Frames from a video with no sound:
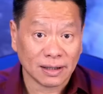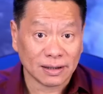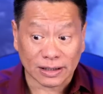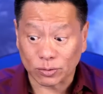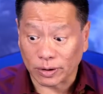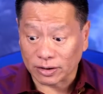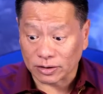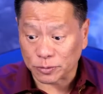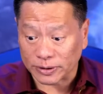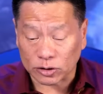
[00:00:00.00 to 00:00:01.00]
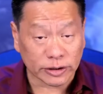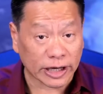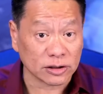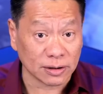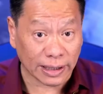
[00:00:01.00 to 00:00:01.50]
That's why in a special
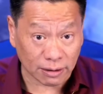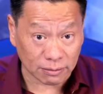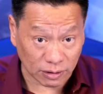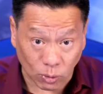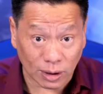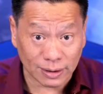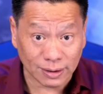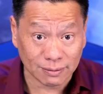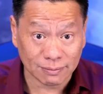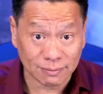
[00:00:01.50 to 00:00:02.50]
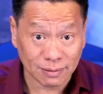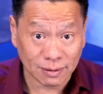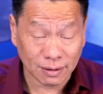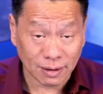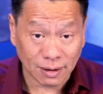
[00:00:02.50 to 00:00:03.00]
occasion like Diwali,
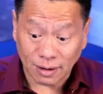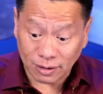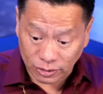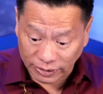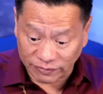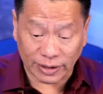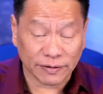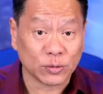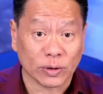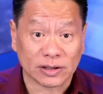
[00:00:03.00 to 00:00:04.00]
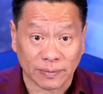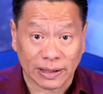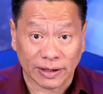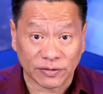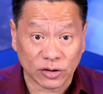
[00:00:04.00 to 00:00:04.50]
you give gifts. When
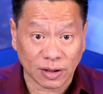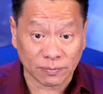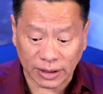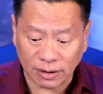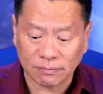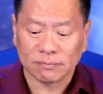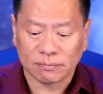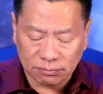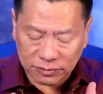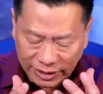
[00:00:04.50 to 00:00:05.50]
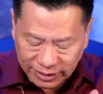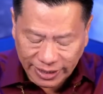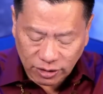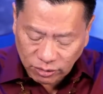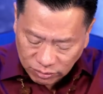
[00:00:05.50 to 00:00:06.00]
somebody gives you something, say
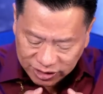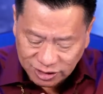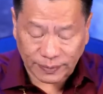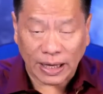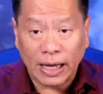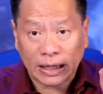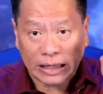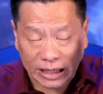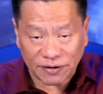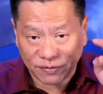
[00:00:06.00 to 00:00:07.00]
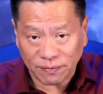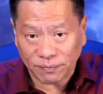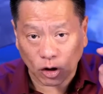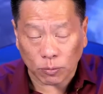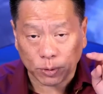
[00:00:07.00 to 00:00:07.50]
thank you, accept. Give
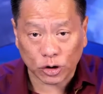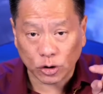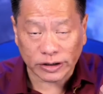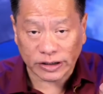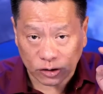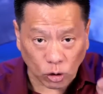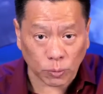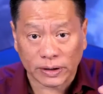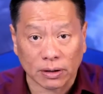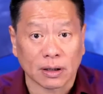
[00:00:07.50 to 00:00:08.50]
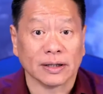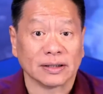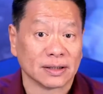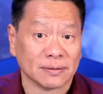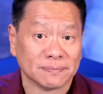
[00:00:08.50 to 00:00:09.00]
them the opportunity to open their hearts.